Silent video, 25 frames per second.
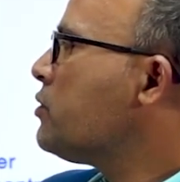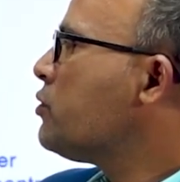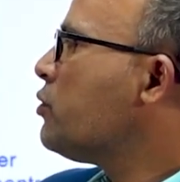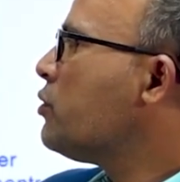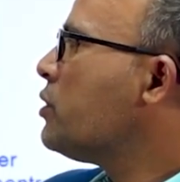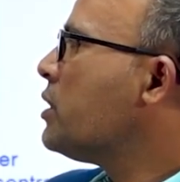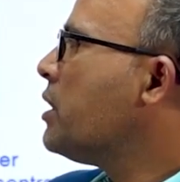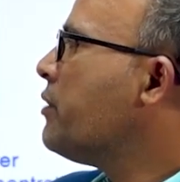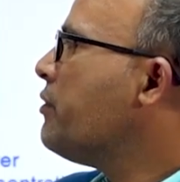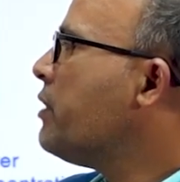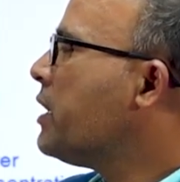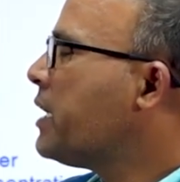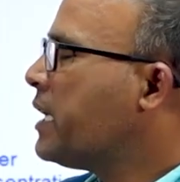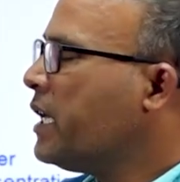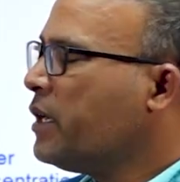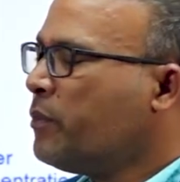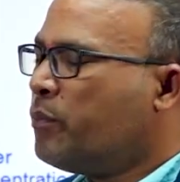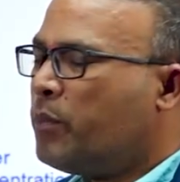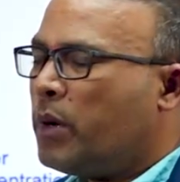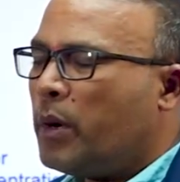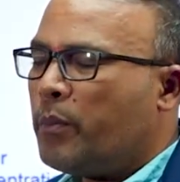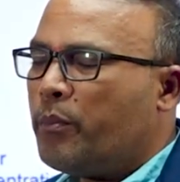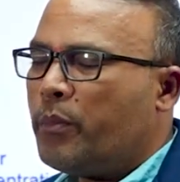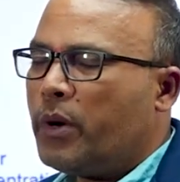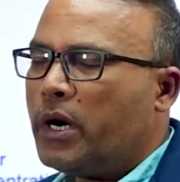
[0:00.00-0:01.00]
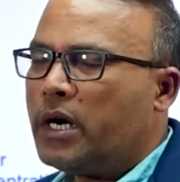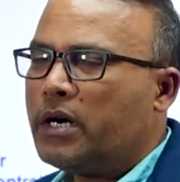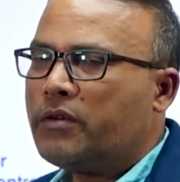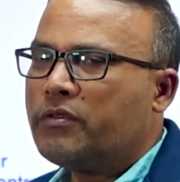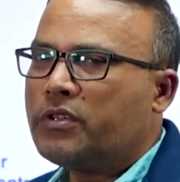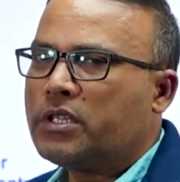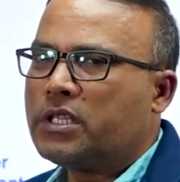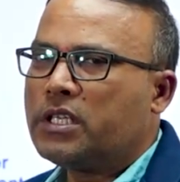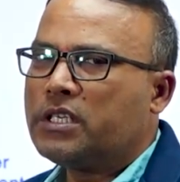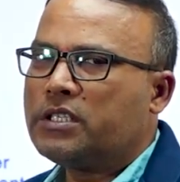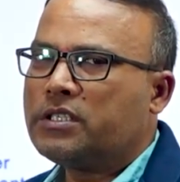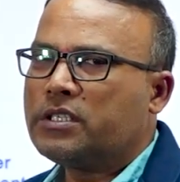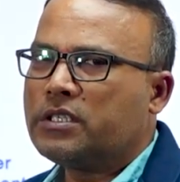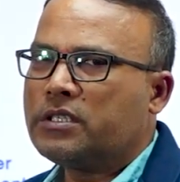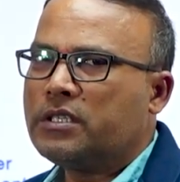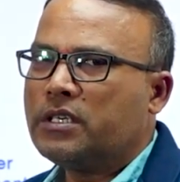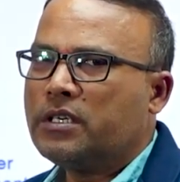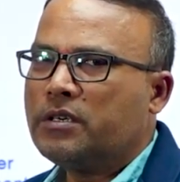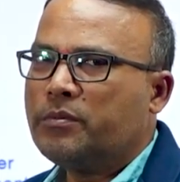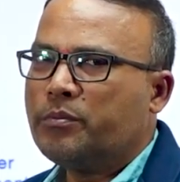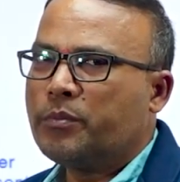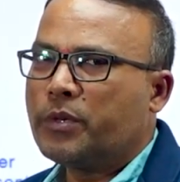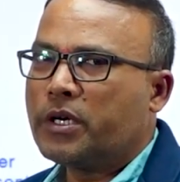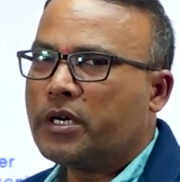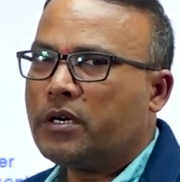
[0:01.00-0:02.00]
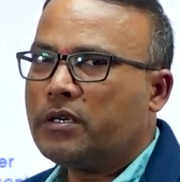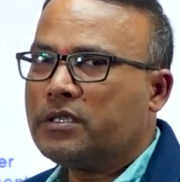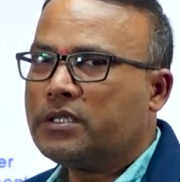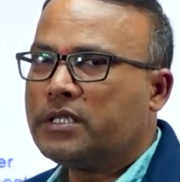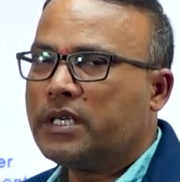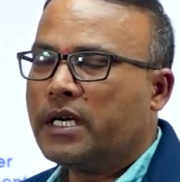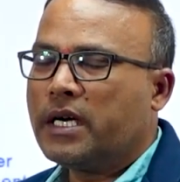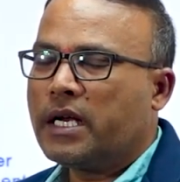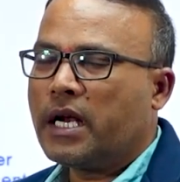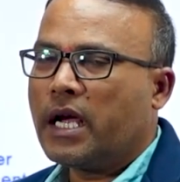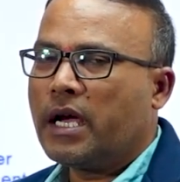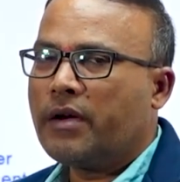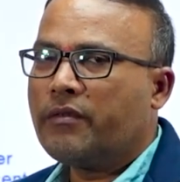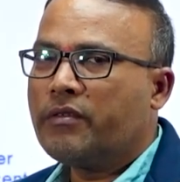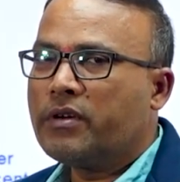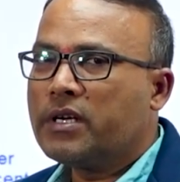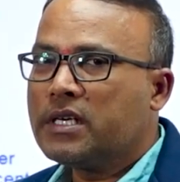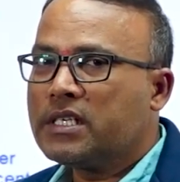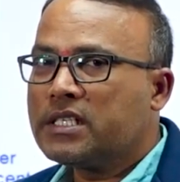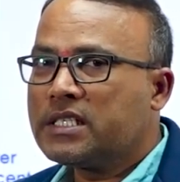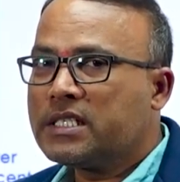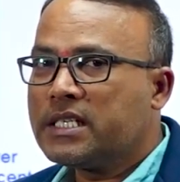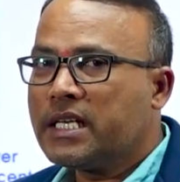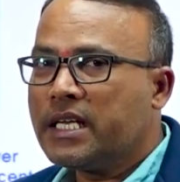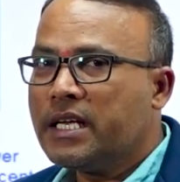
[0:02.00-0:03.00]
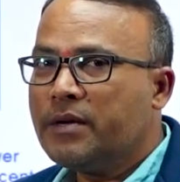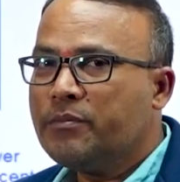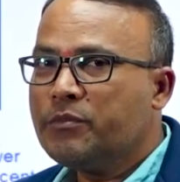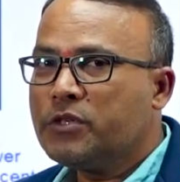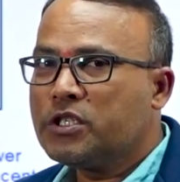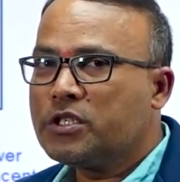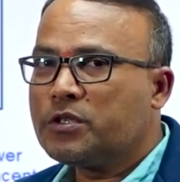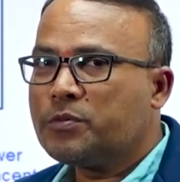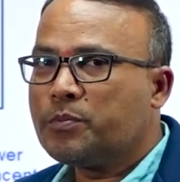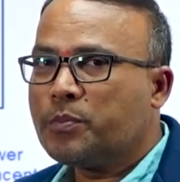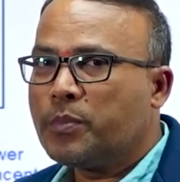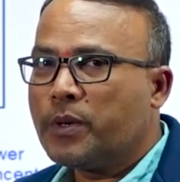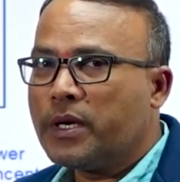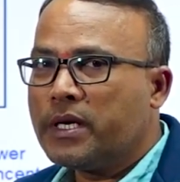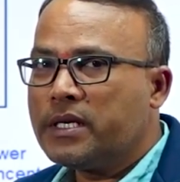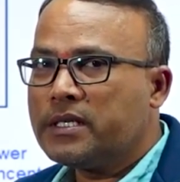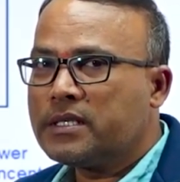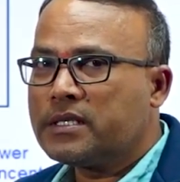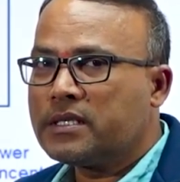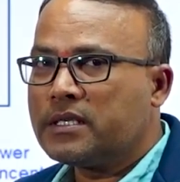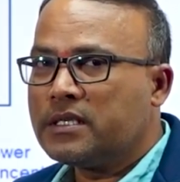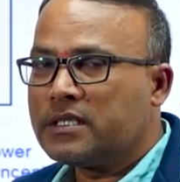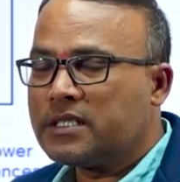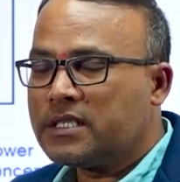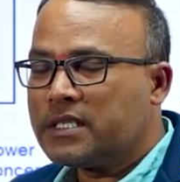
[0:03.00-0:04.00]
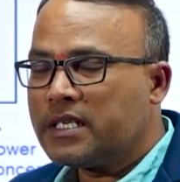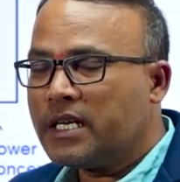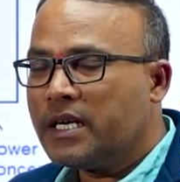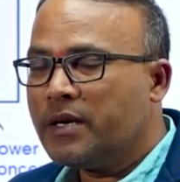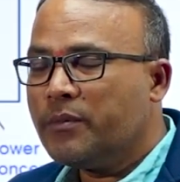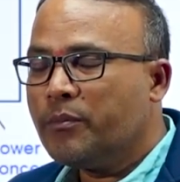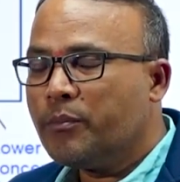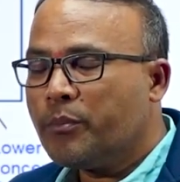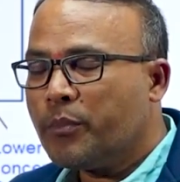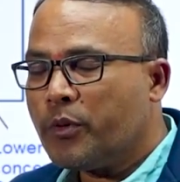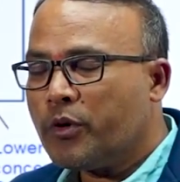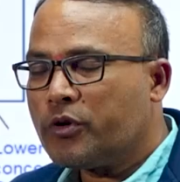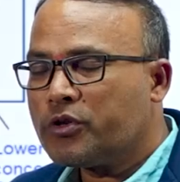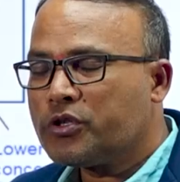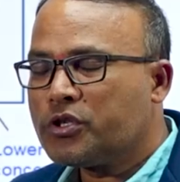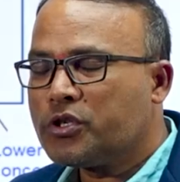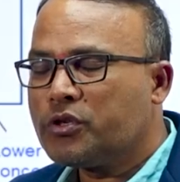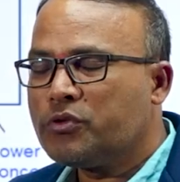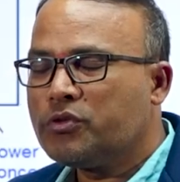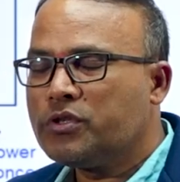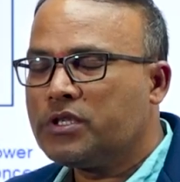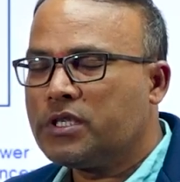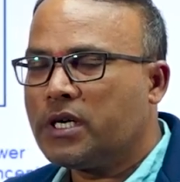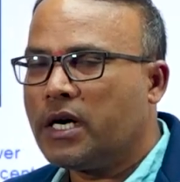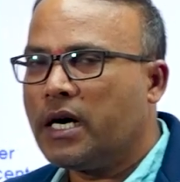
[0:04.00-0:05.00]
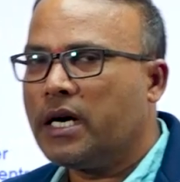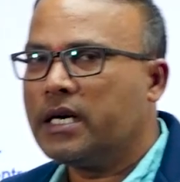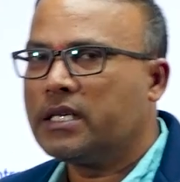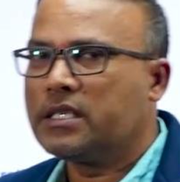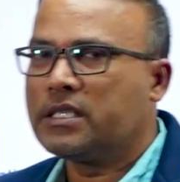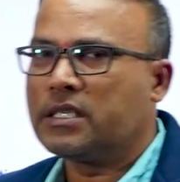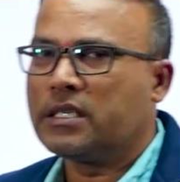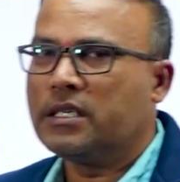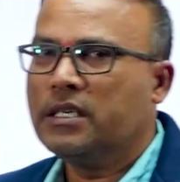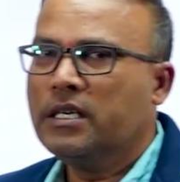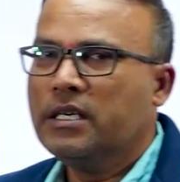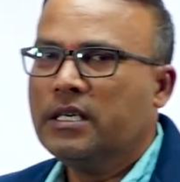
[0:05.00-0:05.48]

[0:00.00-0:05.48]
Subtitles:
So they will get bombarded with each other because they are having a same space, same positive charge.